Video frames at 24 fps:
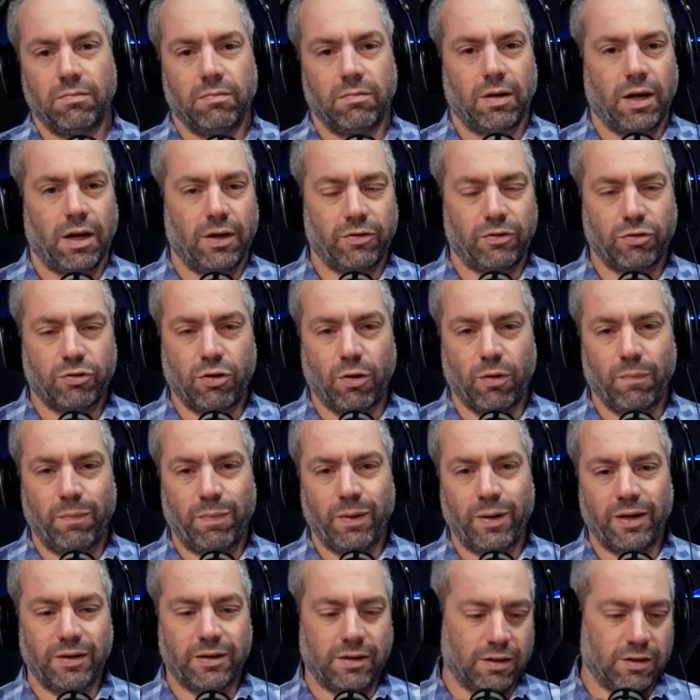has
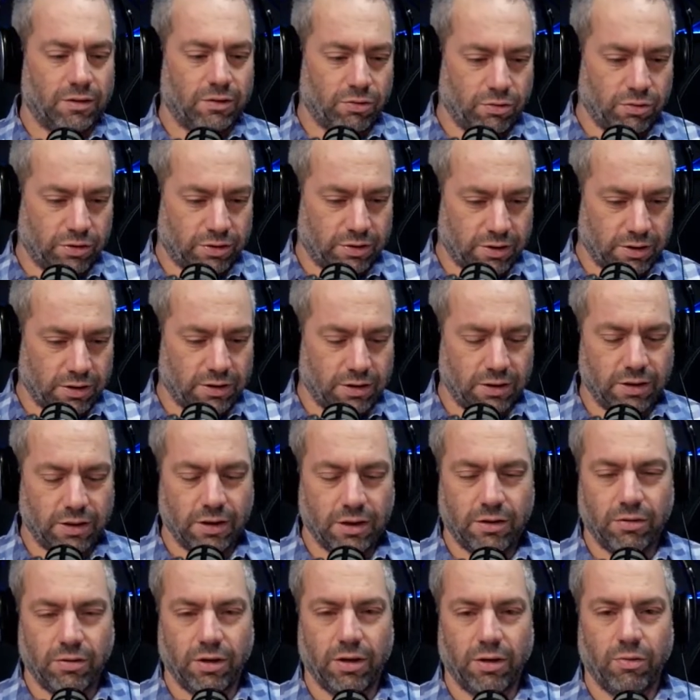completed to a certain
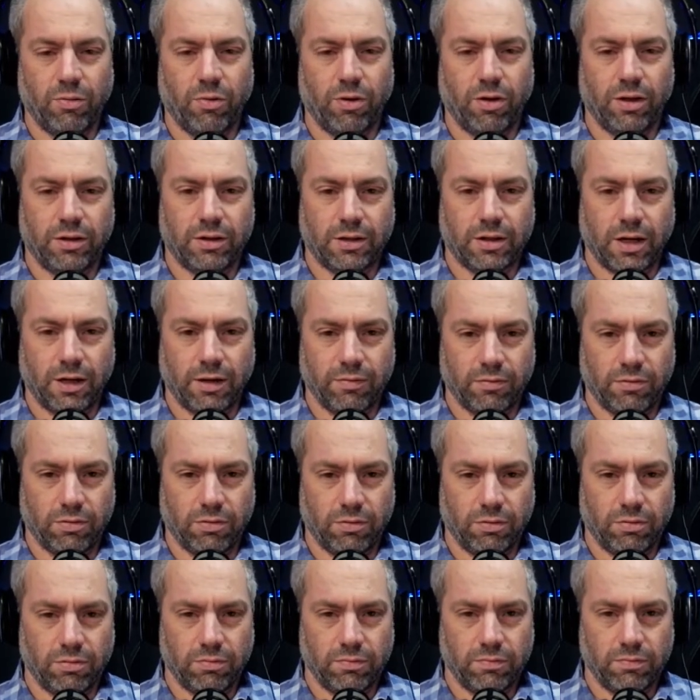degree what it came to
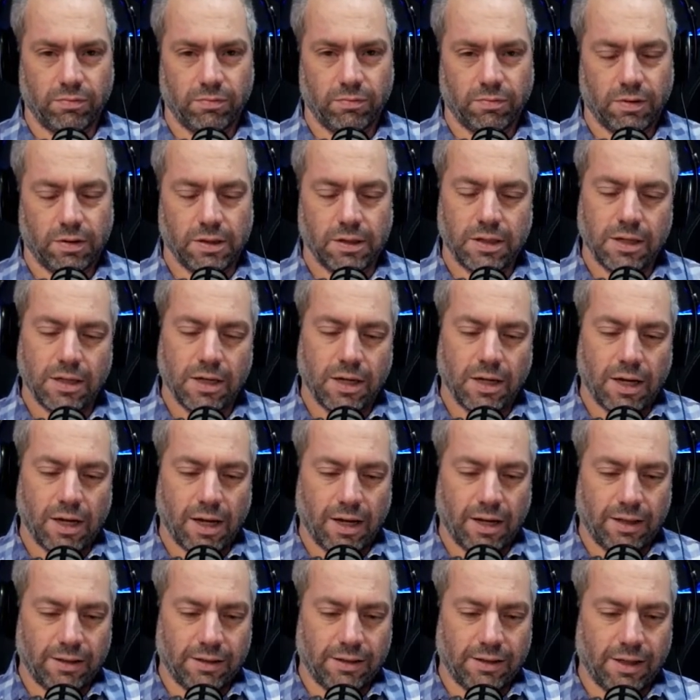do.
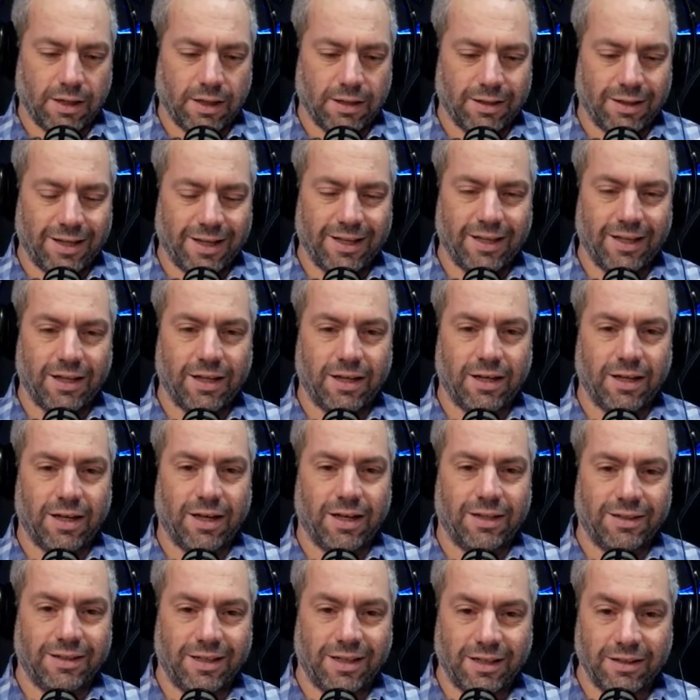And then
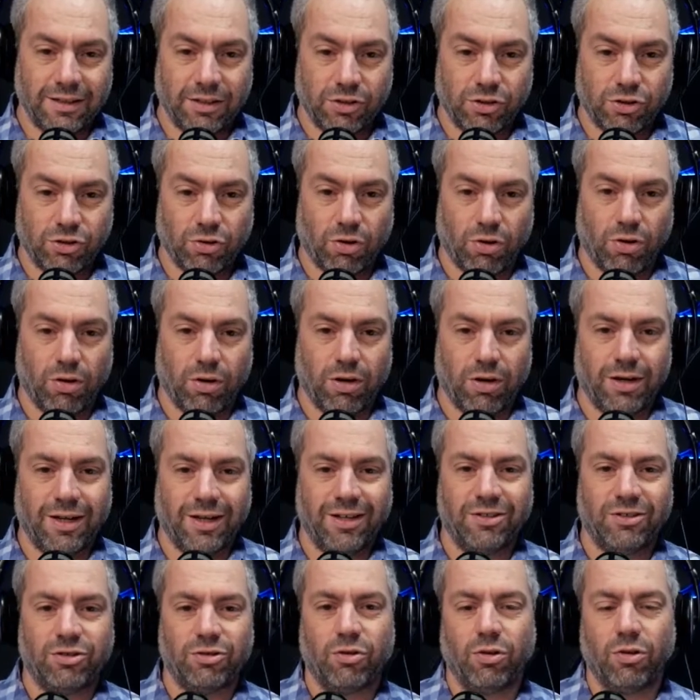another soul
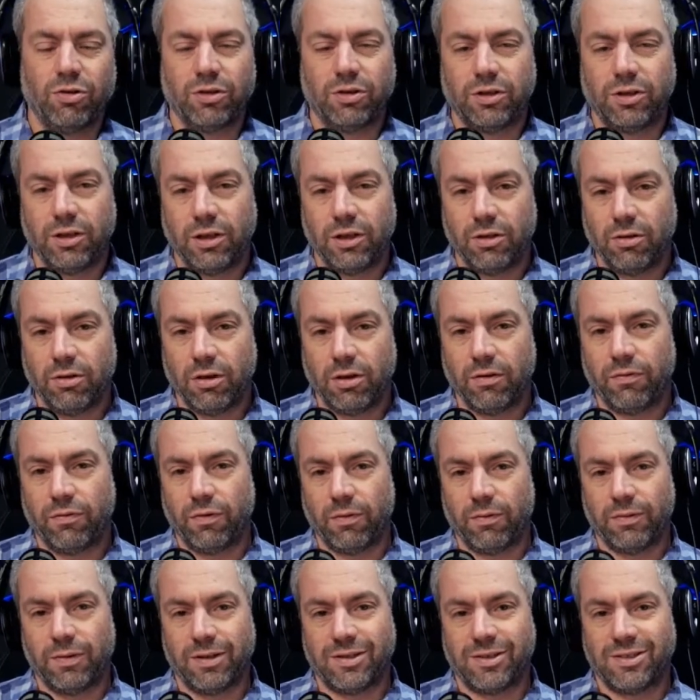is continuing
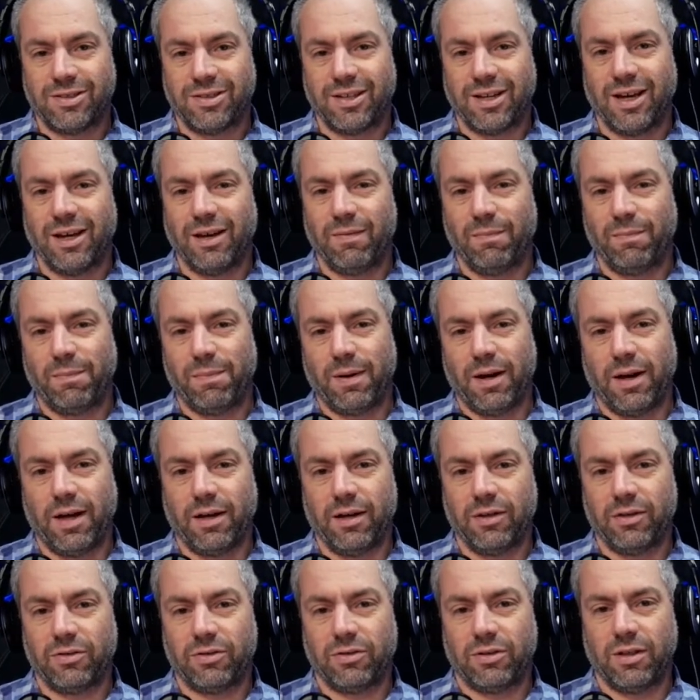from the same
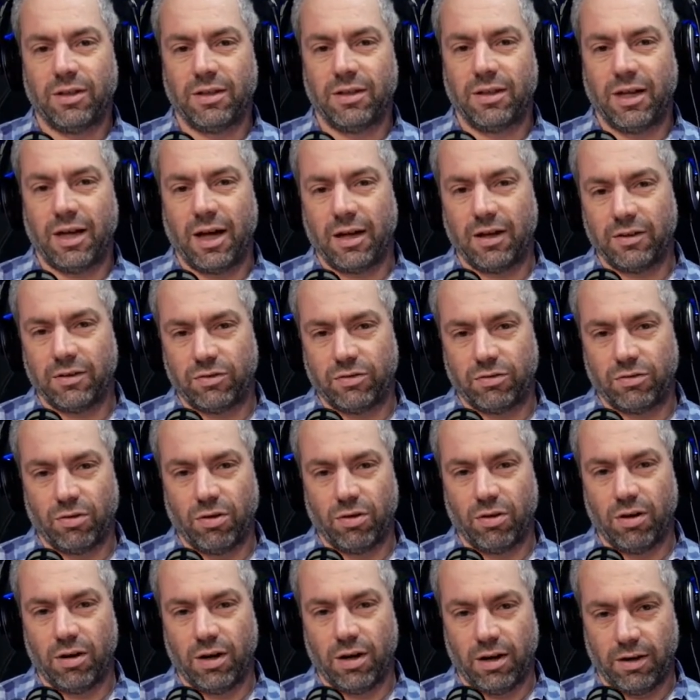place that
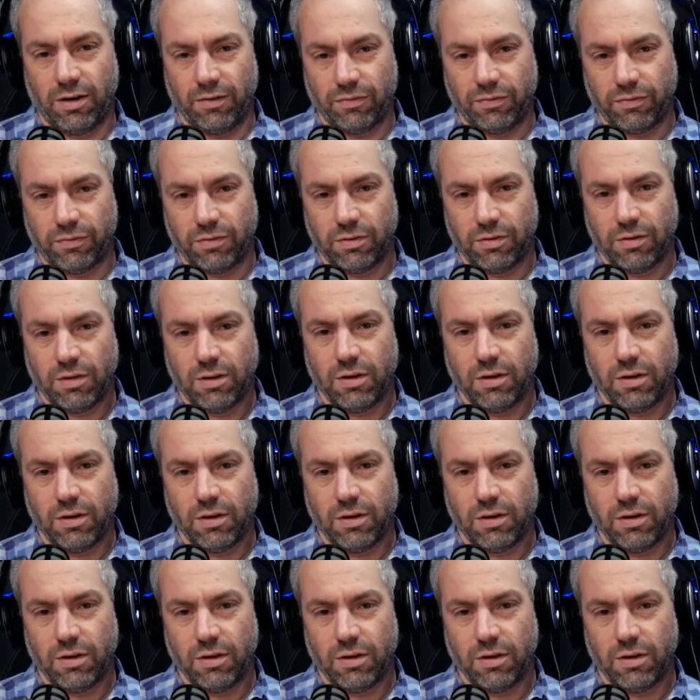soul left.